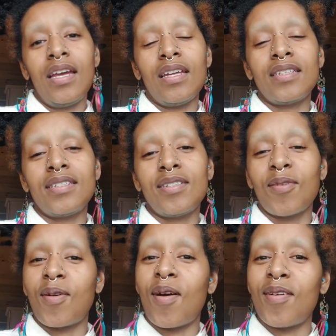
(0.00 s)
in
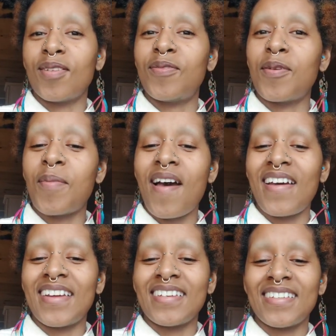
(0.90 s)
so-called
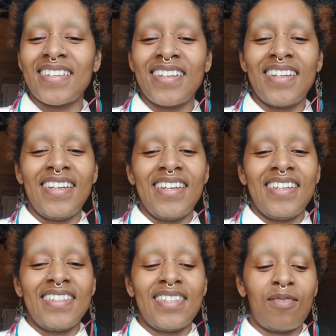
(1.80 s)
Vermont.
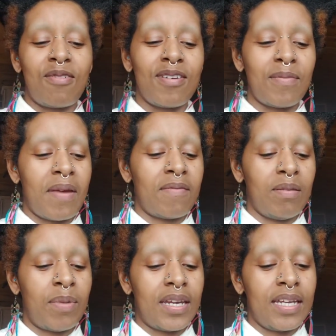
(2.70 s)
So welcome
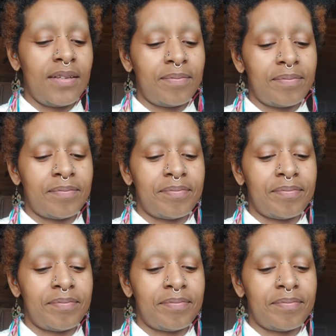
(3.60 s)
everybody.